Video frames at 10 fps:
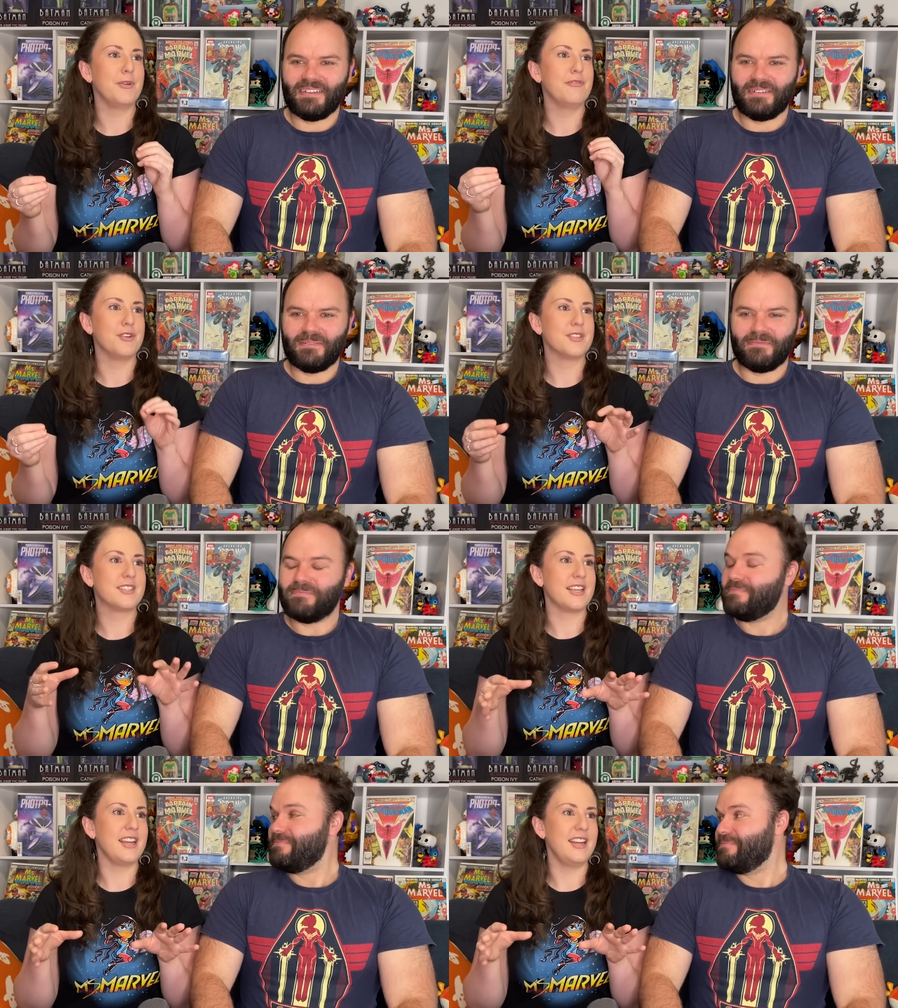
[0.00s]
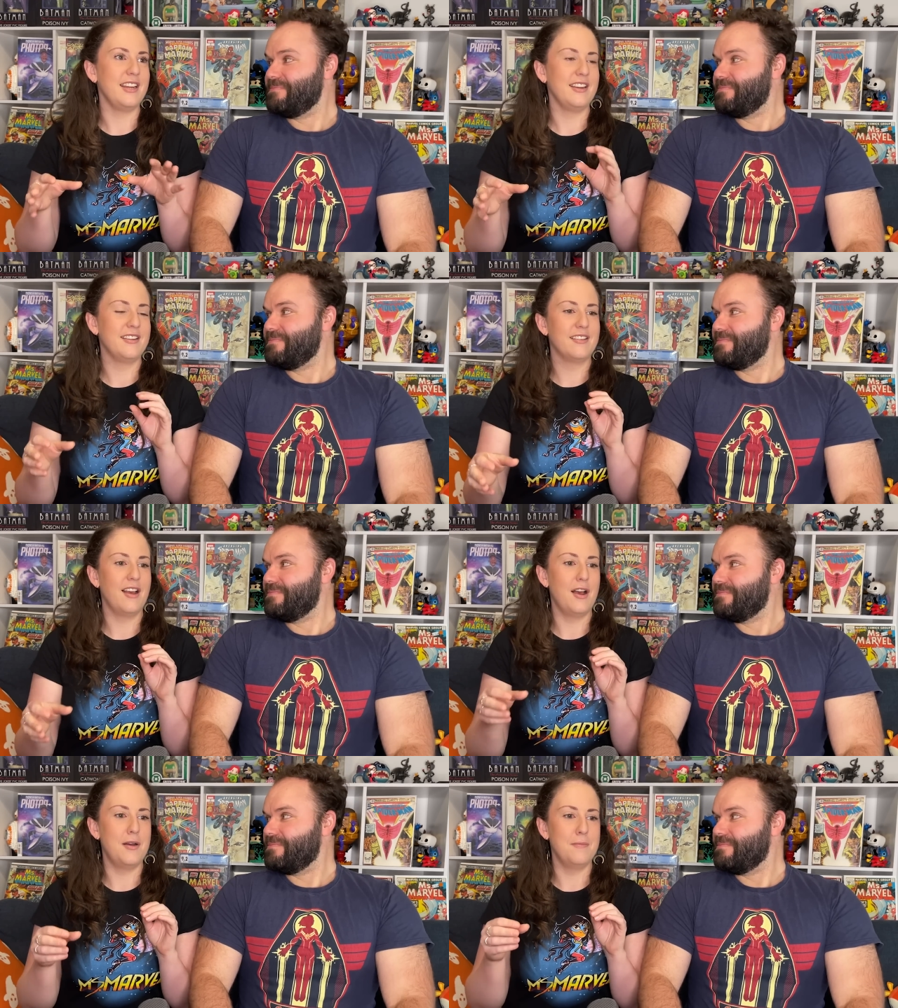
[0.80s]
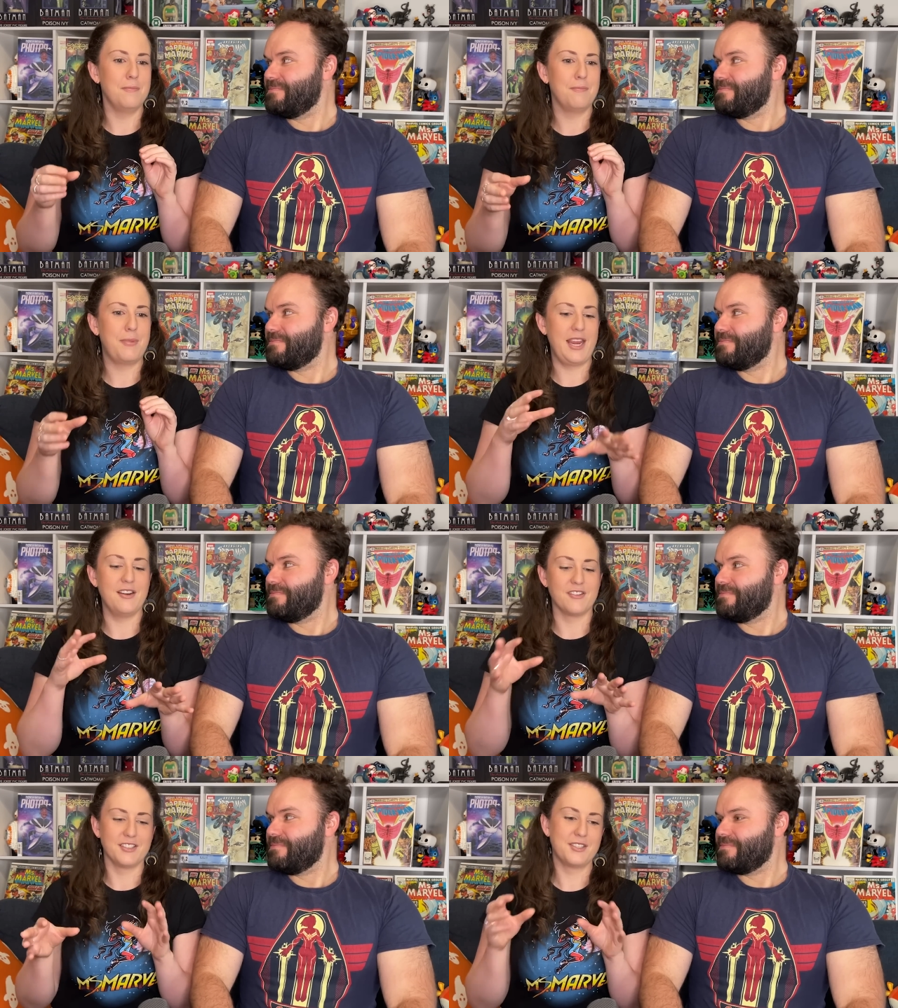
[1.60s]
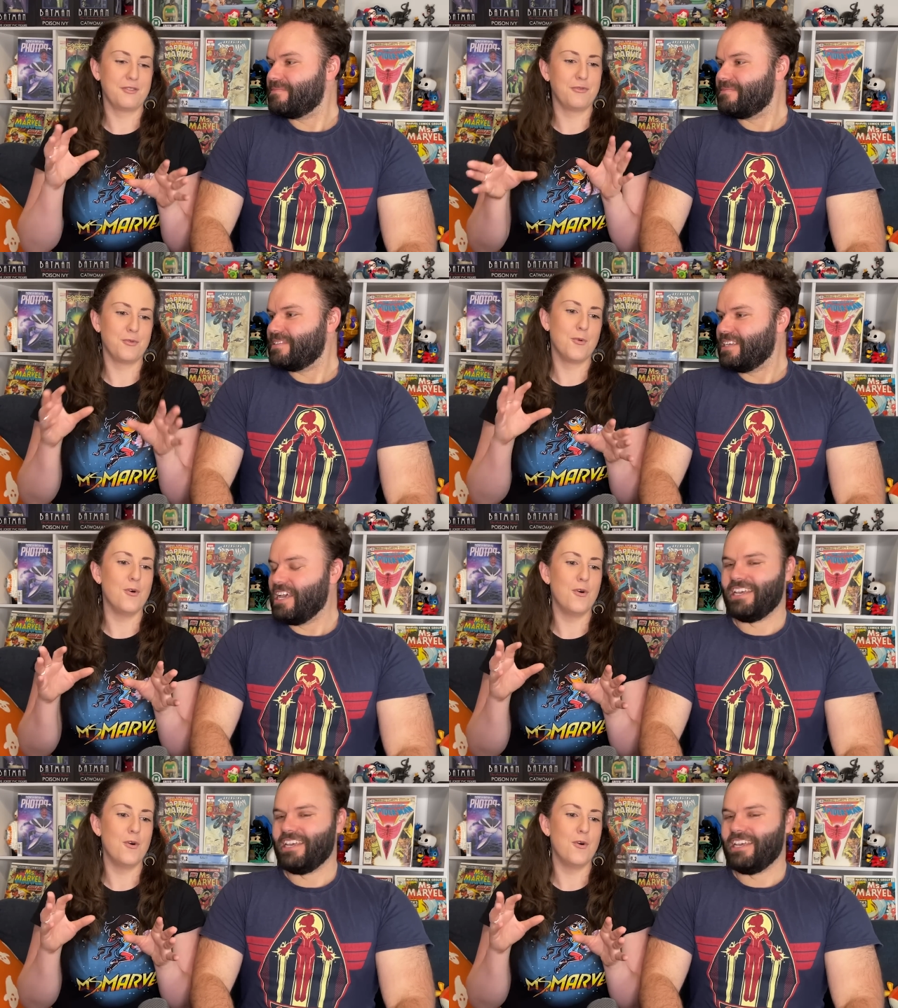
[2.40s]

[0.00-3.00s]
Speaker 1: first see um, Peter in Civil War,